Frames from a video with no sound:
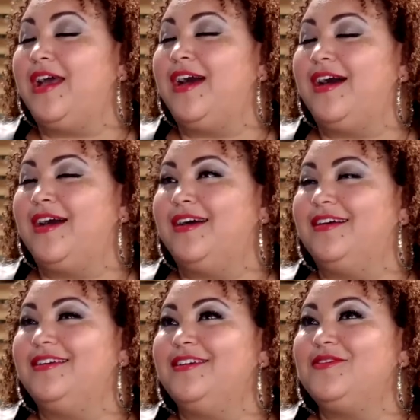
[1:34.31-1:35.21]
Uh,
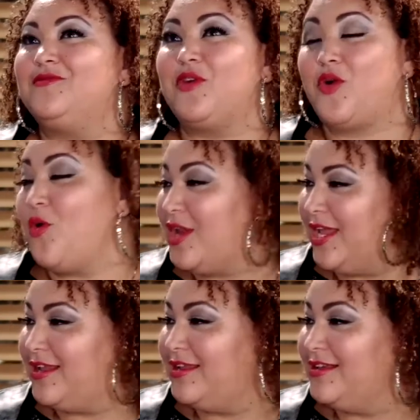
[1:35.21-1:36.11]

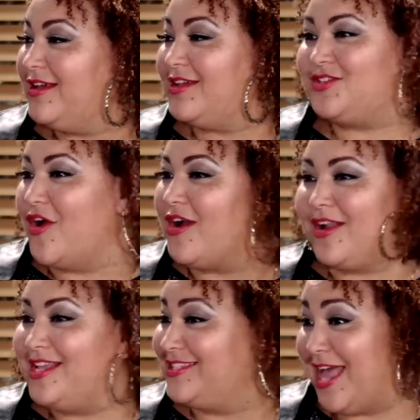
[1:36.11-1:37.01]
recorded a song on
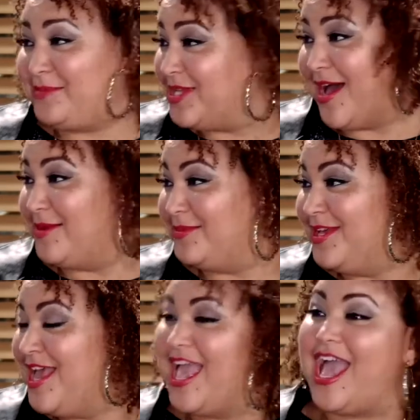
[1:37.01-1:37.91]
his laptop
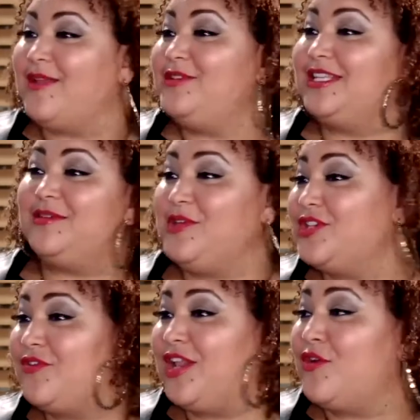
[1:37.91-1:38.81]
and did the
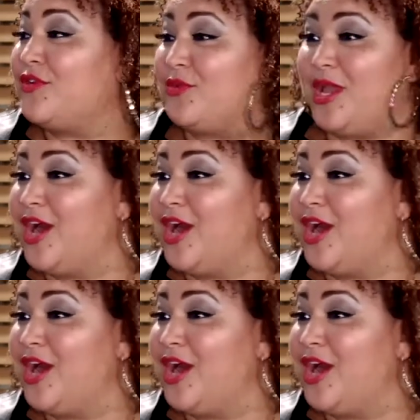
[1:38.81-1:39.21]
music video really?